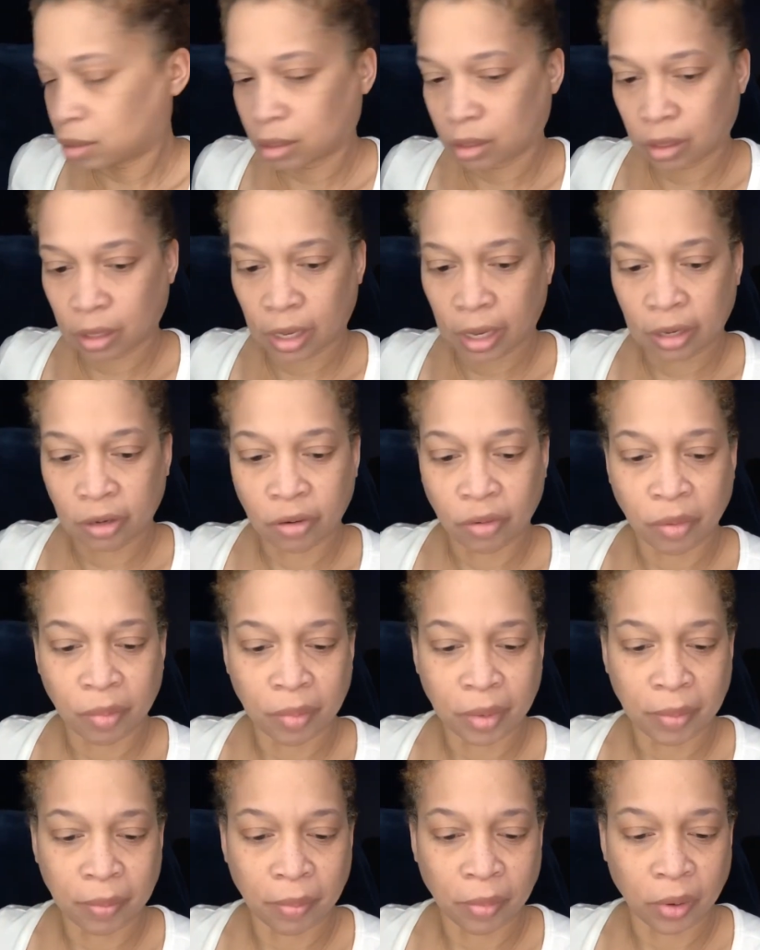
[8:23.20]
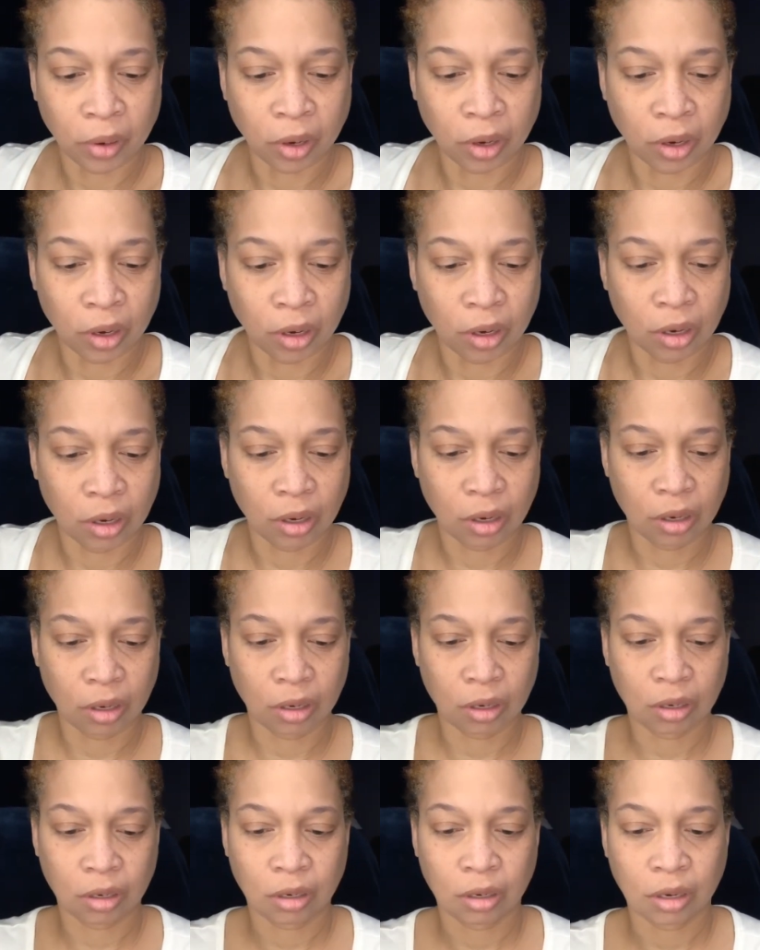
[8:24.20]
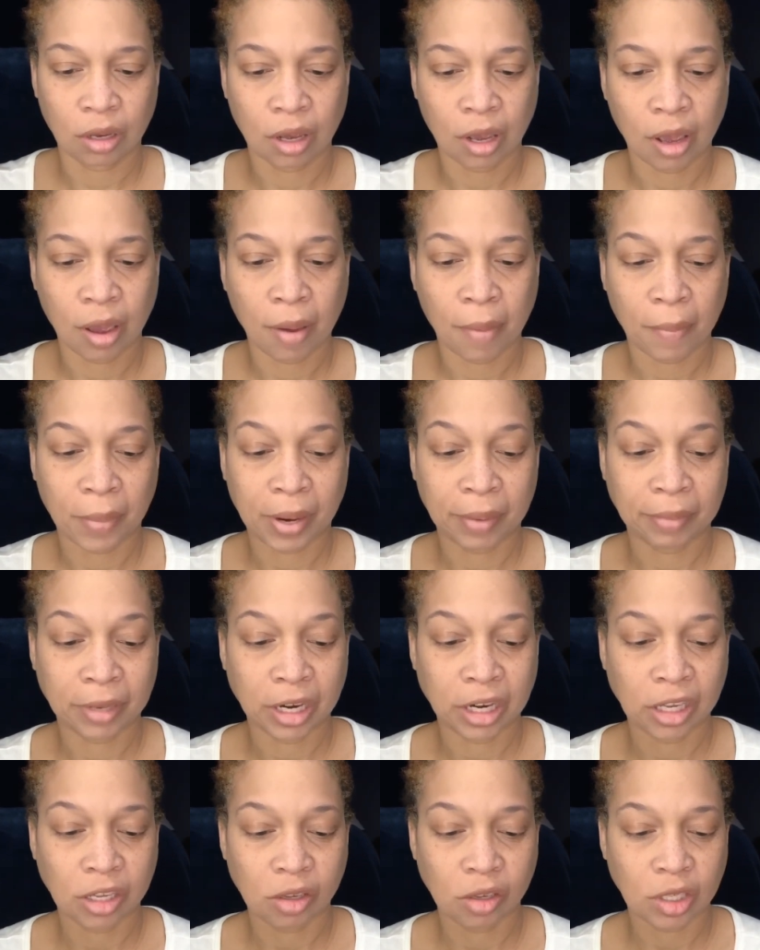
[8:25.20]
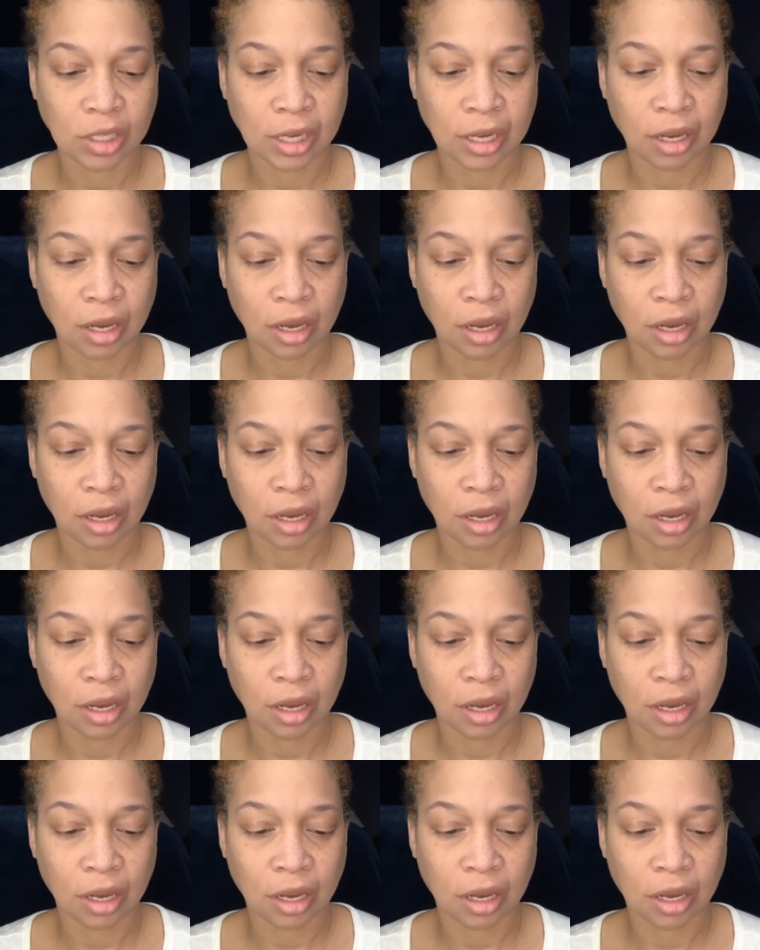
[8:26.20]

I don't remember, but I'm gonna use it.